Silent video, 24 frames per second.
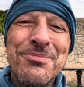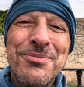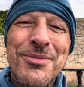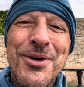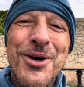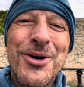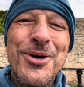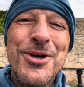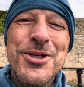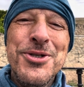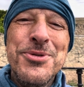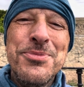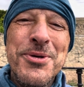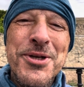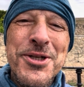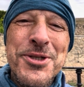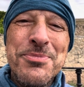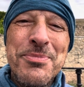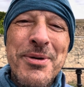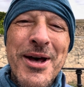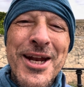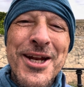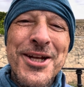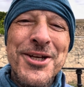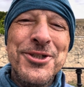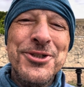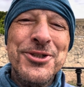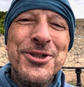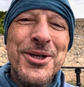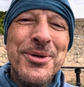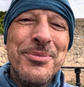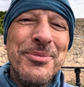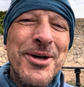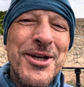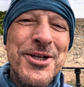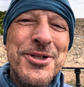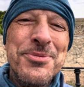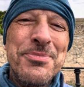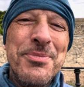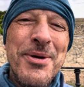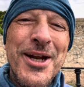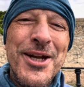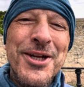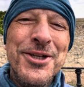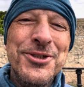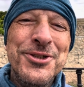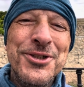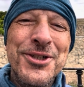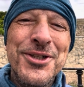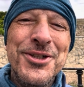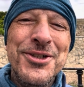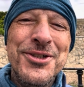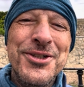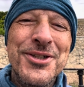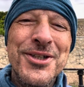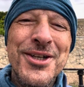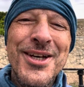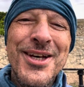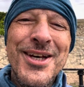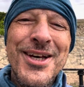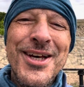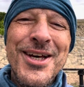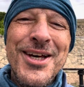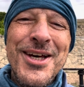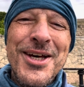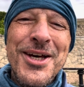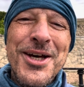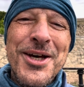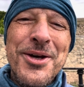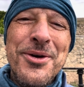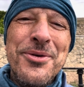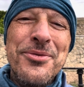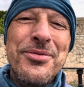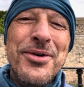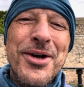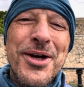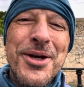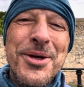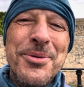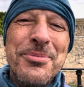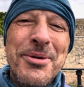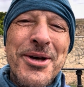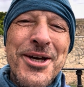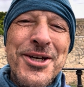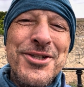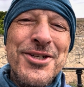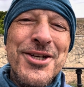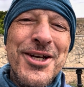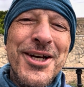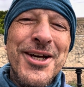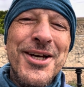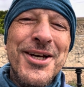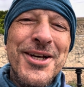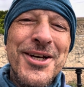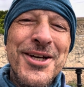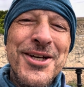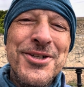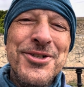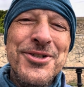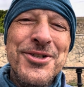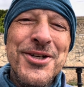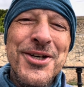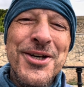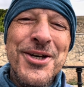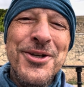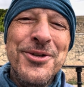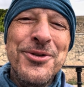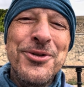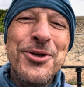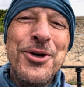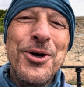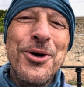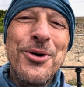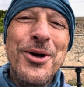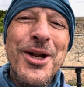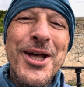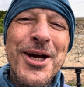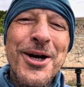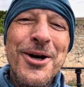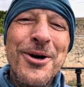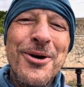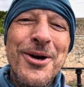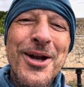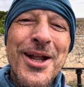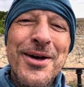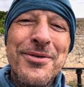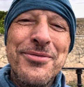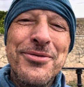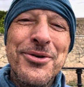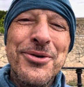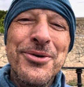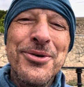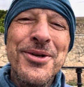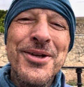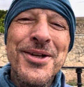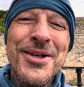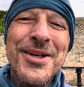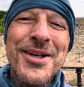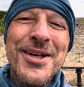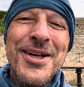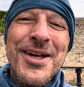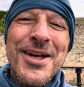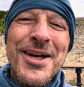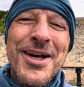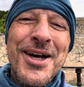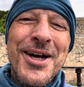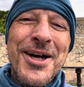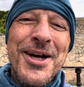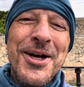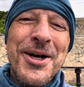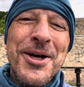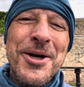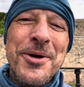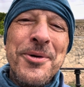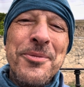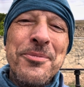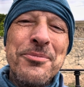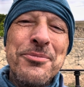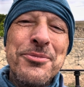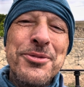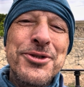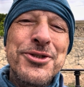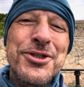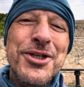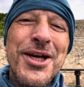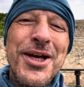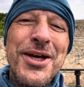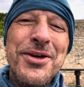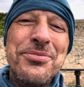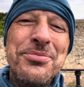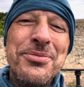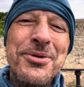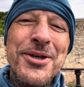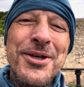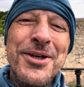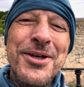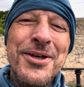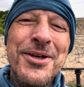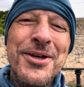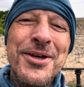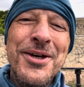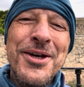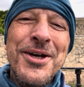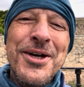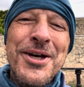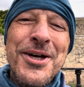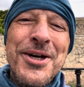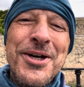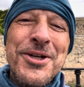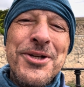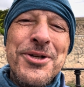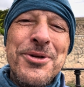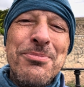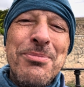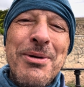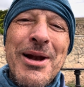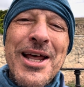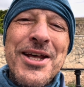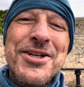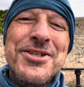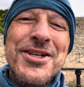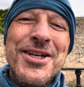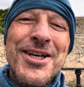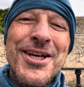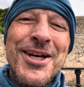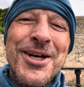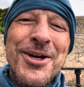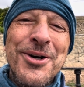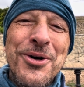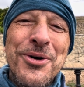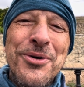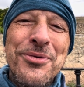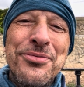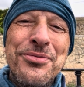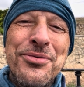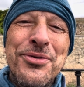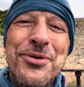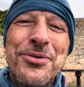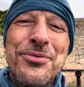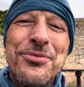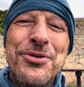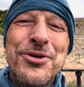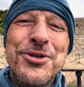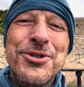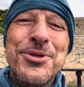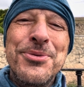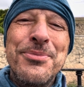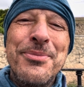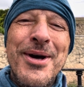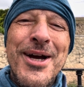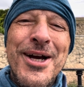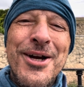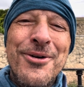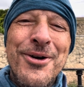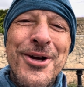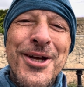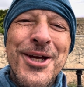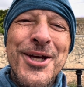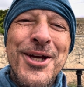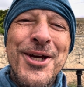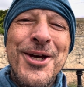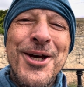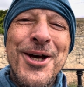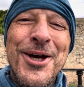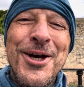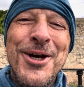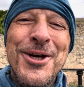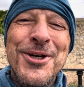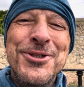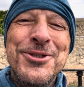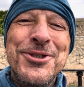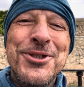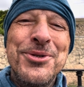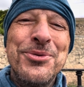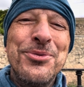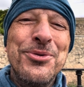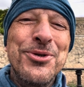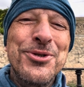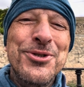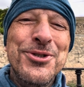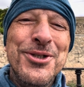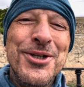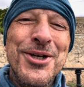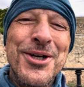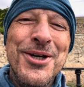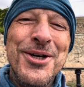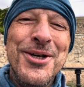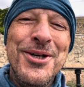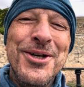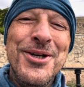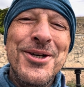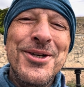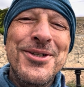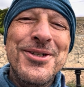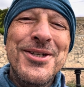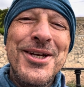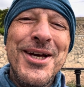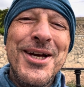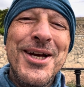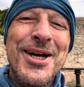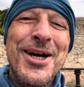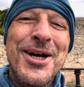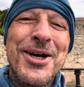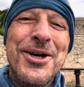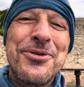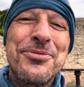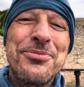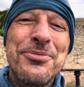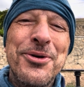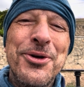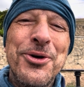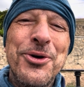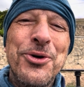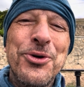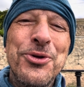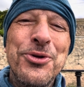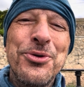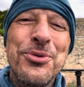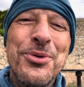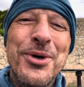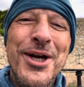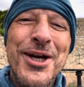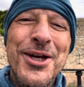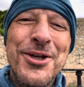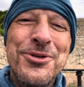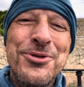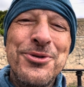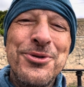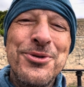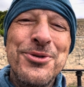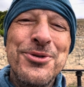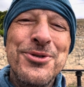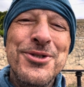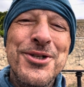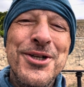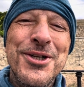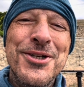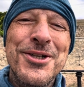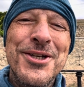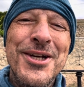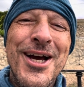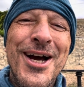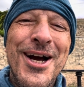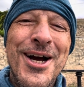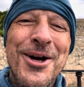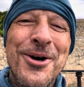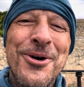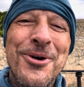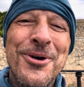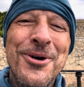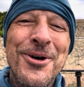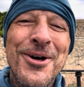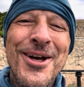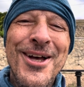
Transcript: only speaks Spanish and my Spanish is uh, very basic. It's uh, Duolingo level. Um, but she gave me the blessing of Virgin Mary. Uh, she would uh, take care of me all the way to Santiago.